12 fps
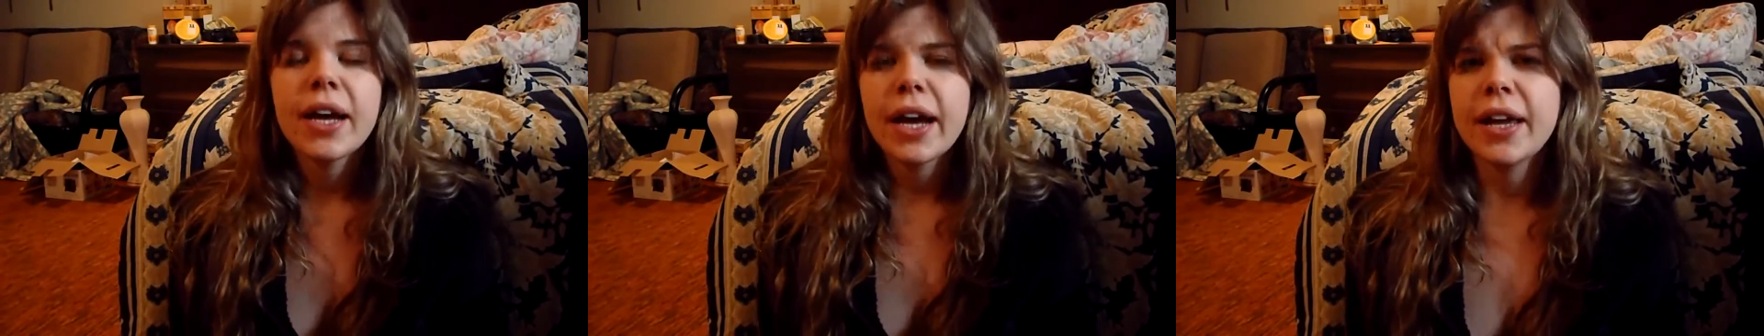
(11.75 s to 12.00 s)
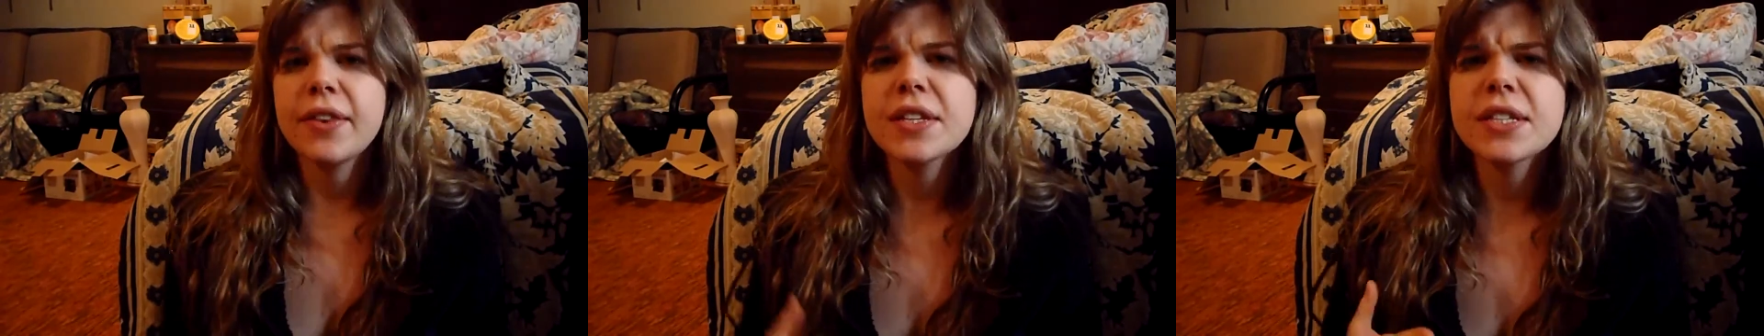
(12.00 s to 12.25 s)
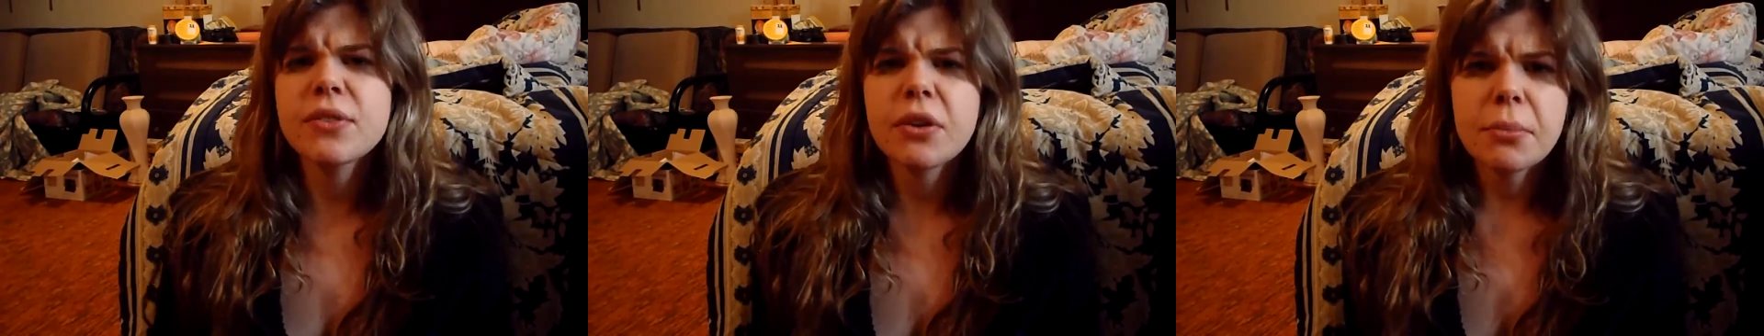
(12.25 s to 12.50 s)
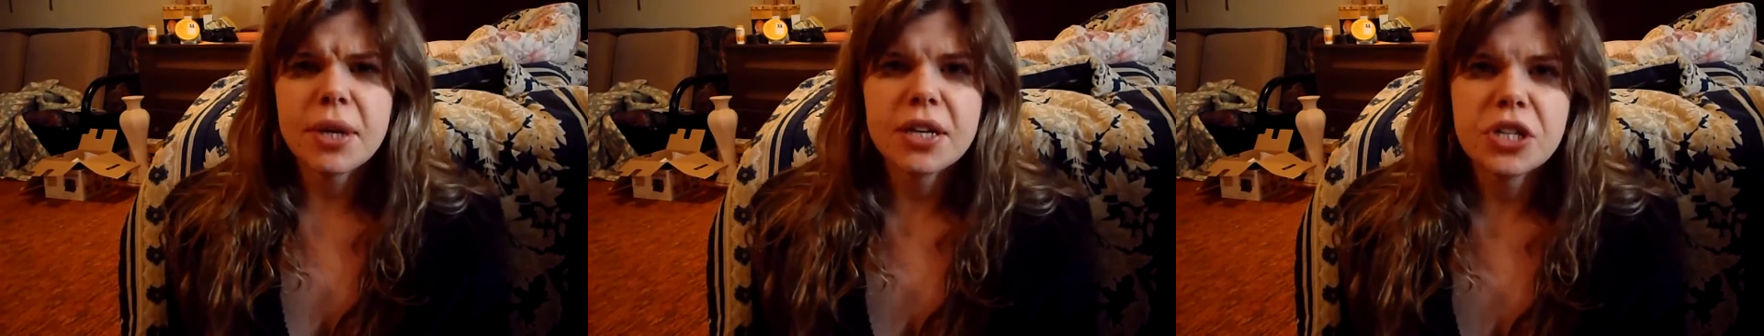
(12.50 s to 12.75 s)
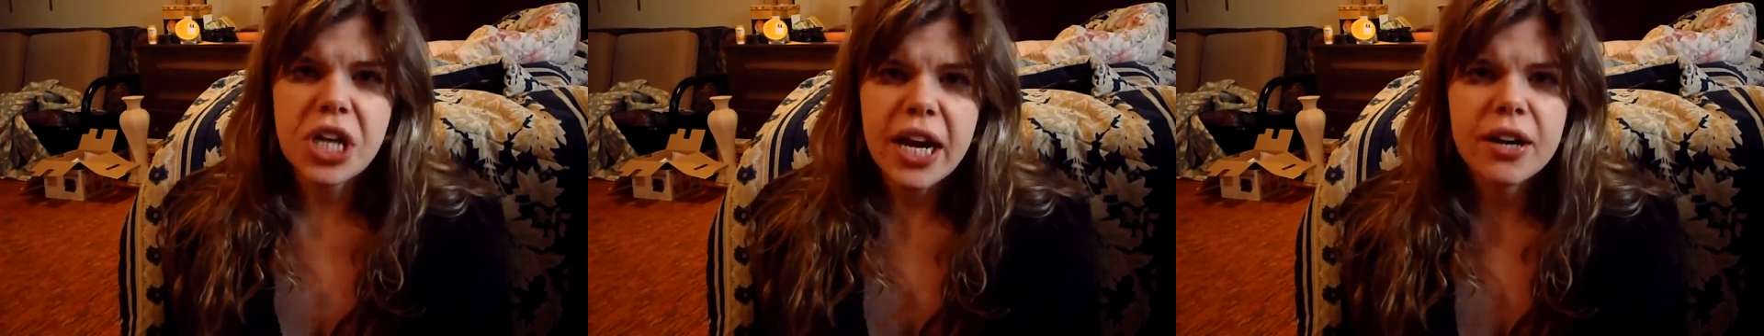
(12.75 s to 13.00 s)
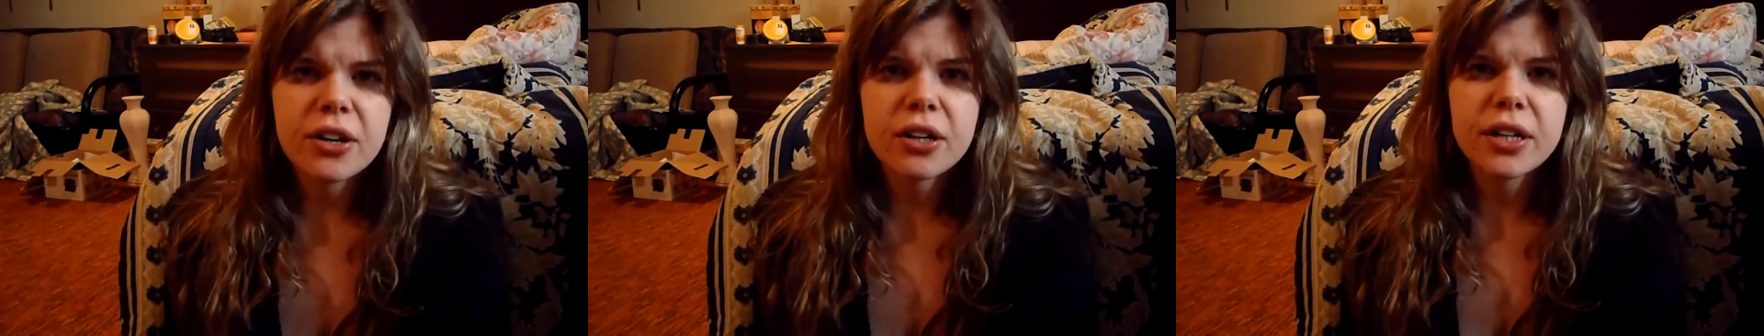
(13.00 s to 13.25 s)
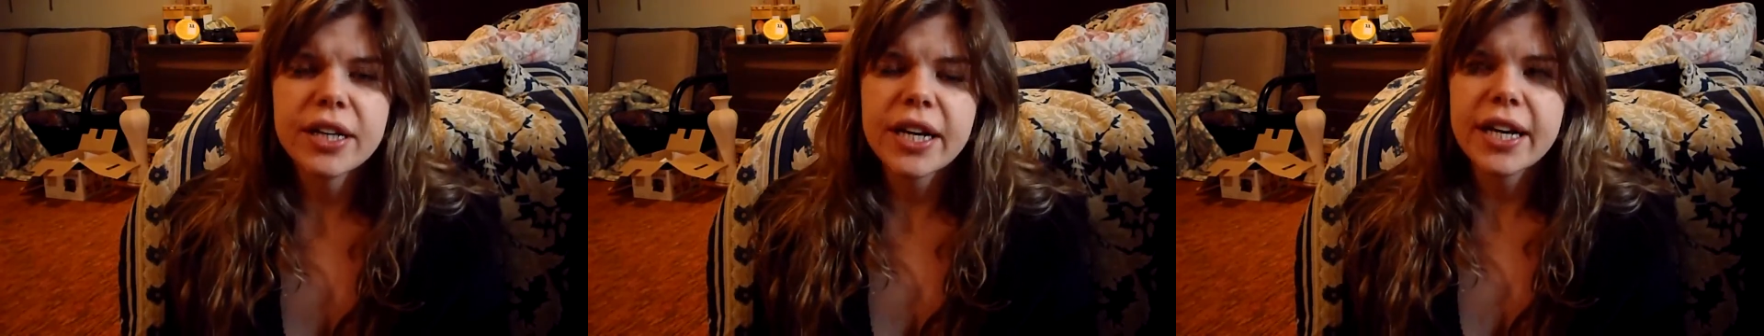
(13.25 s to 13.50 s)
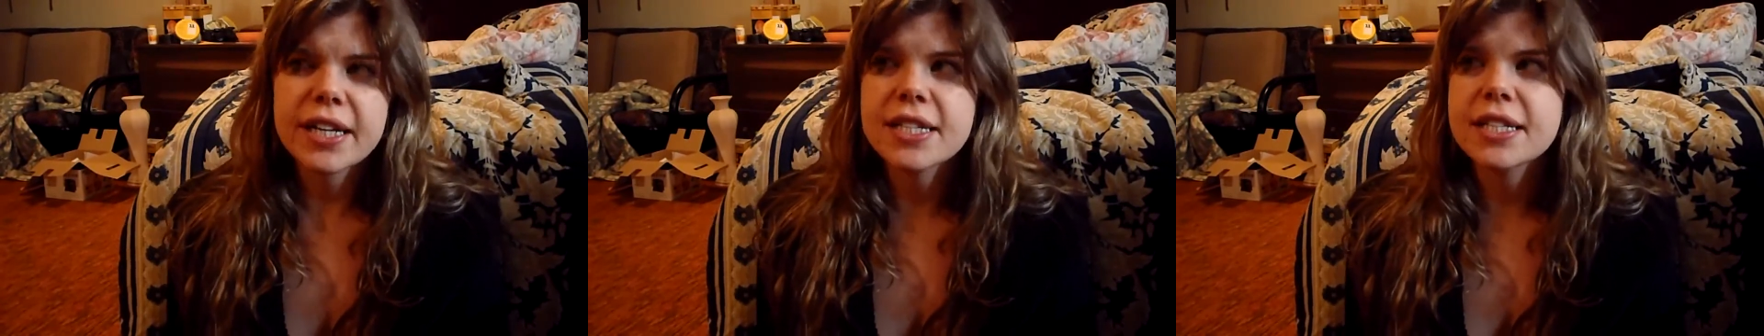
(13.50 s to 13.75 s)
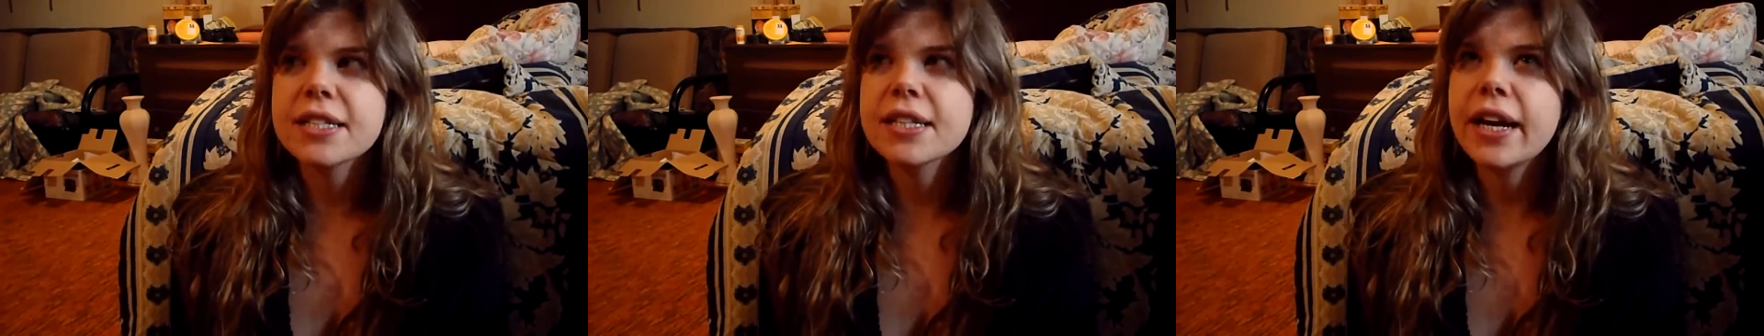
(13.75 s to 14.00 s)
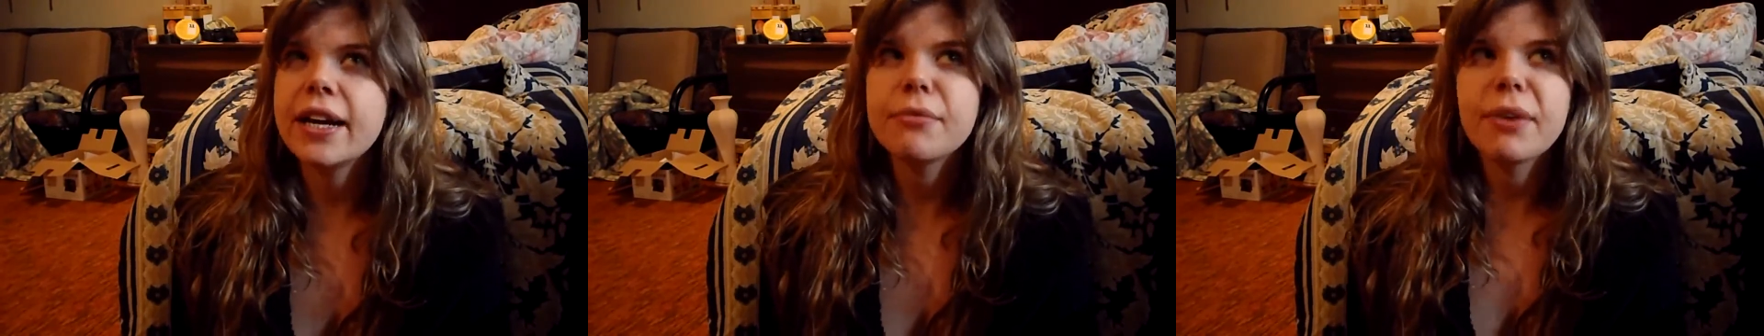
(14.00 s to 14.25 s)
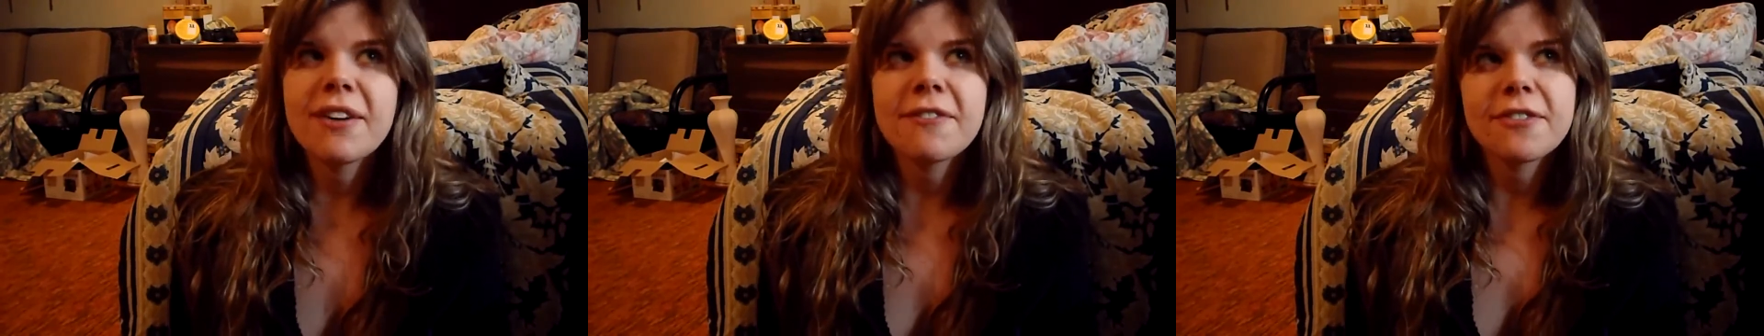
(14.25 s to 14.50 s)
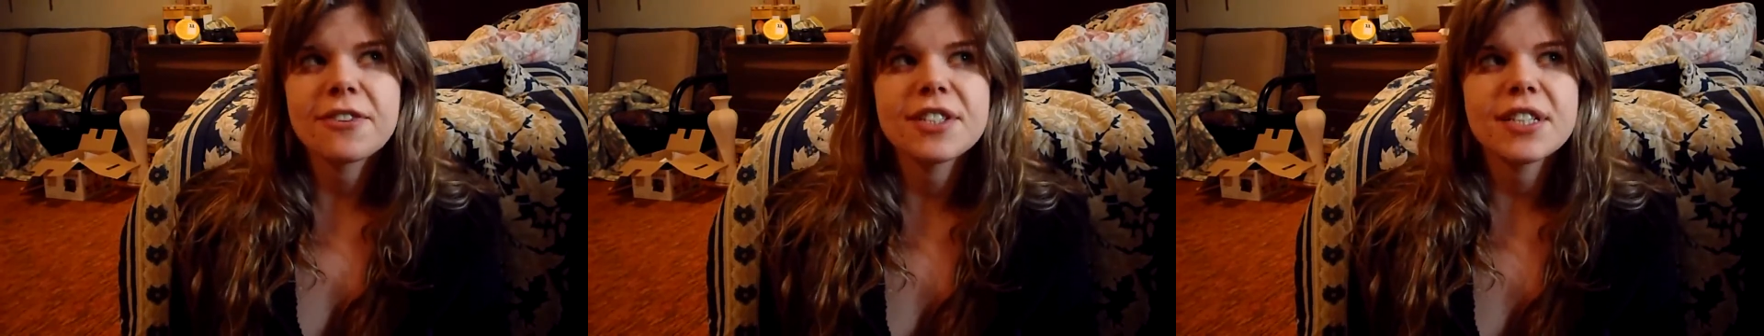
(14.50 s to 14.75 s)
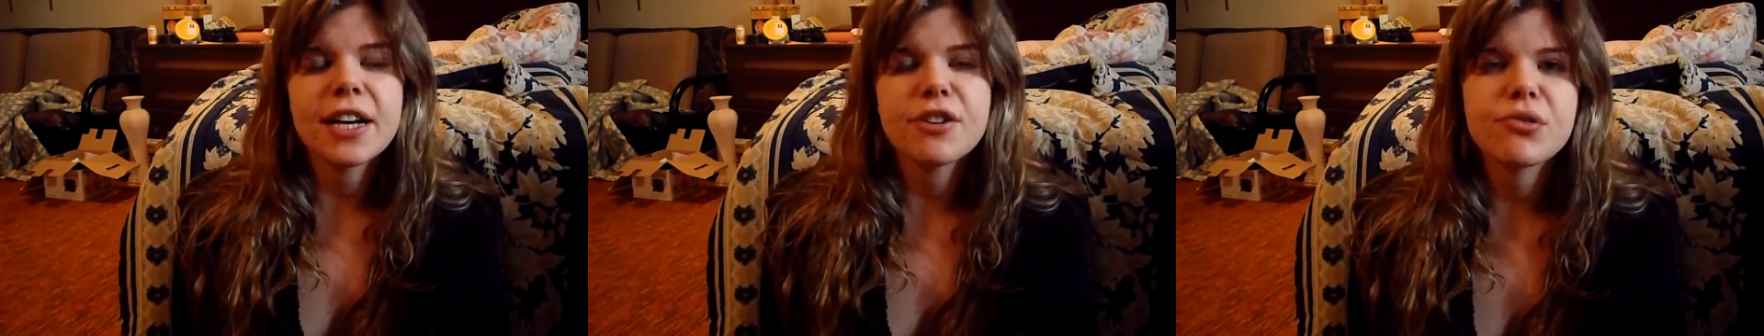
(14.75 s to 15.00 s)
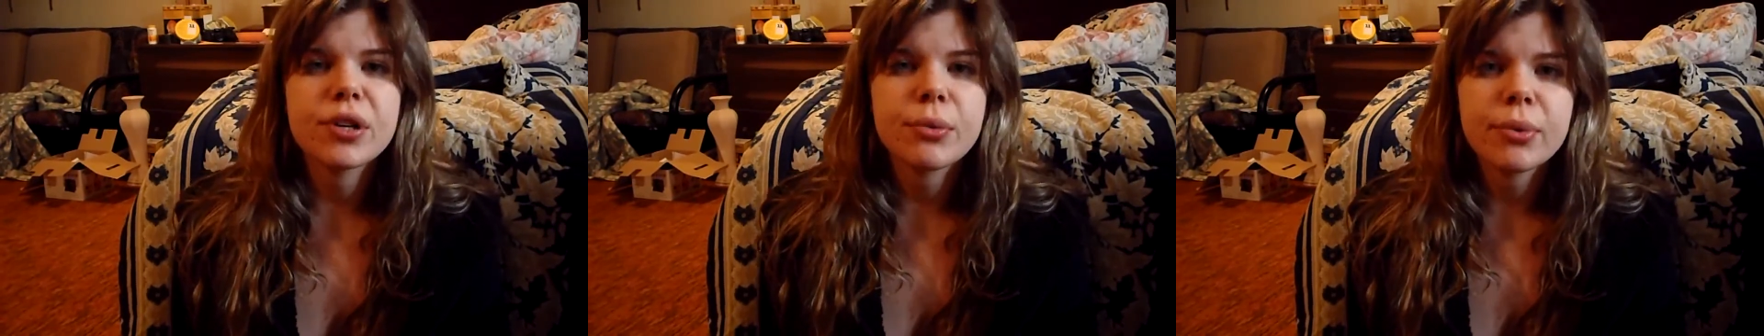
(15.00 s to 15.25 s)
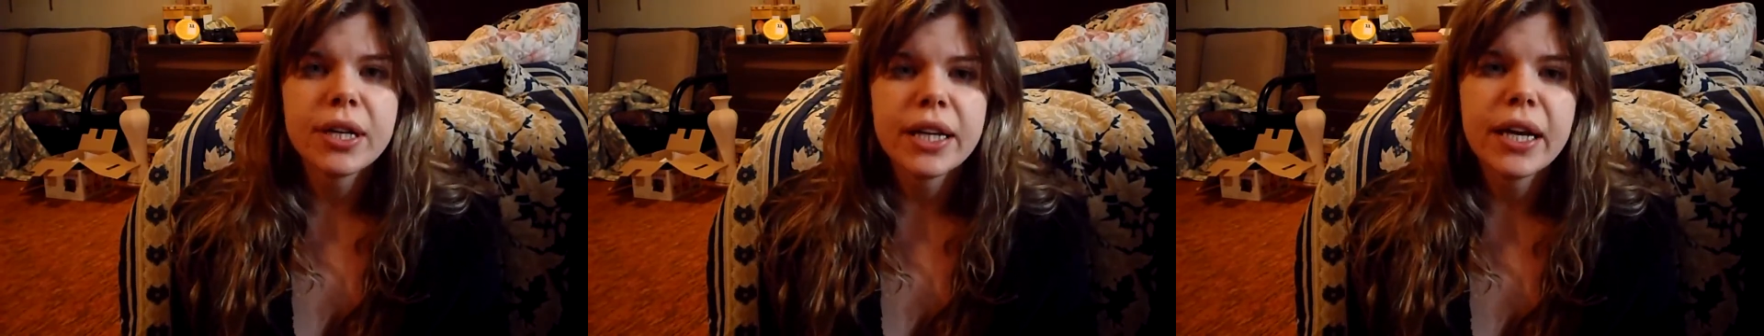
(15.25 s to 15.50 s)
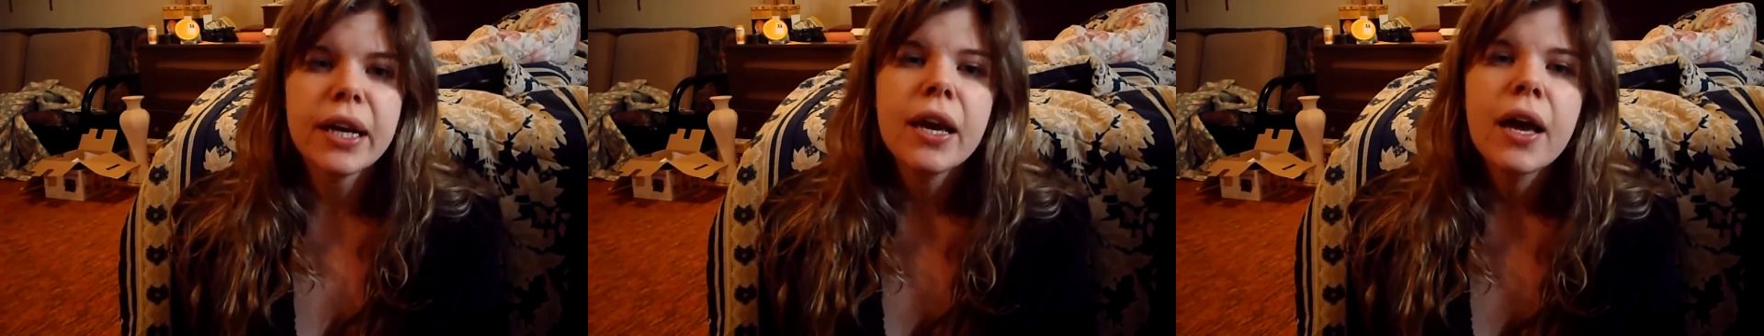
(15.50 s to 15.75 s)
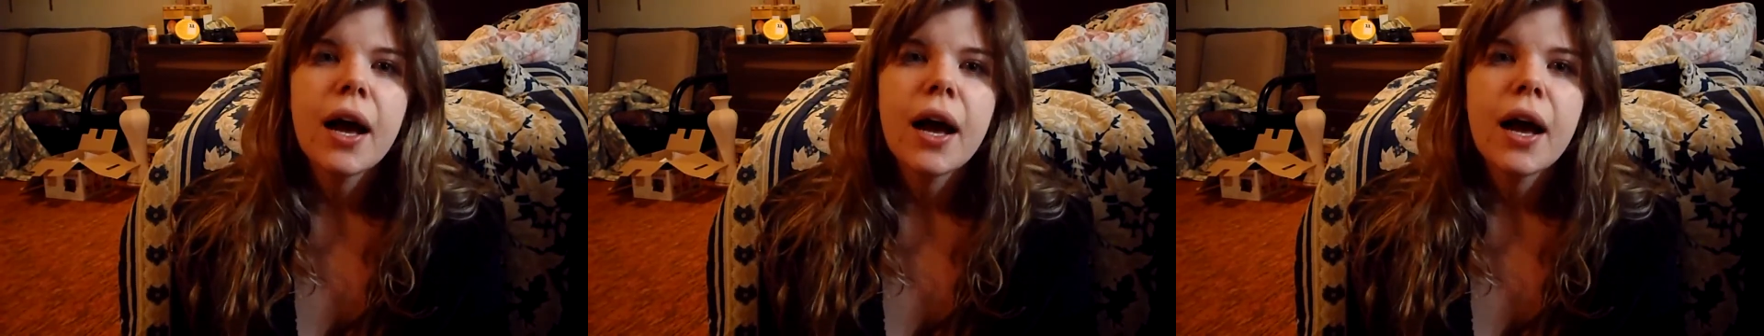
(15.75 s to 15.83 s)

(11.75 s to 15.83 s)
And this is going to be a channel, and I guess this is kind of my first entry really,